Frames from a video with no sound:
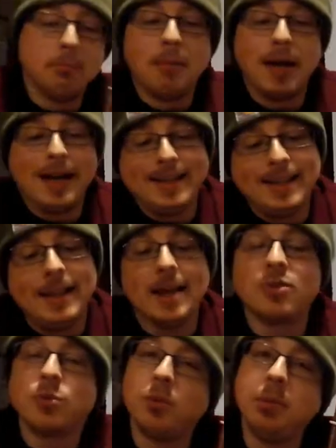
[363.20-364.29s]
My
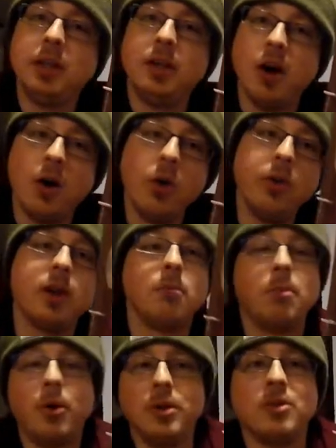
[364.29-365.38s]
guess would be no. The
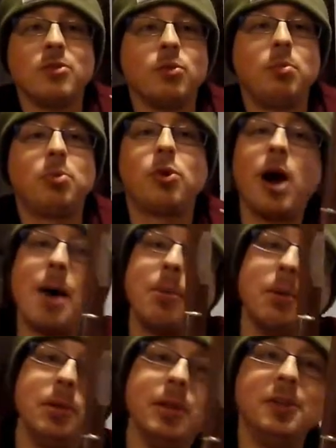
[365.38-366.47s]
components will
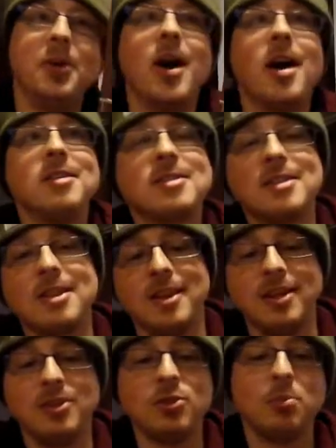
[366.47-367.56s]
probably rust.
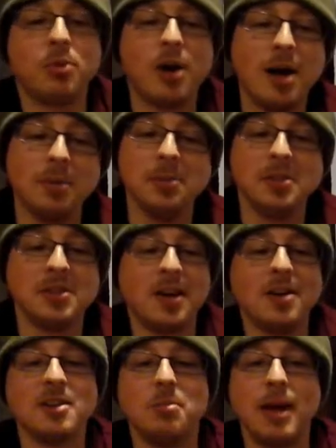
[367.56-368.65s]
Things will probably
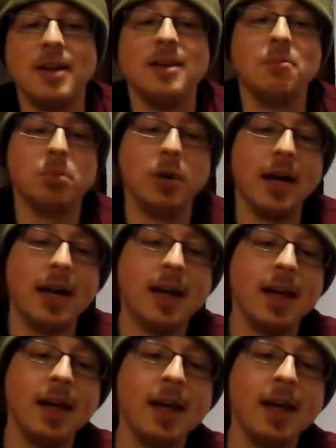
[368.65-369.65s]
start to bend and break.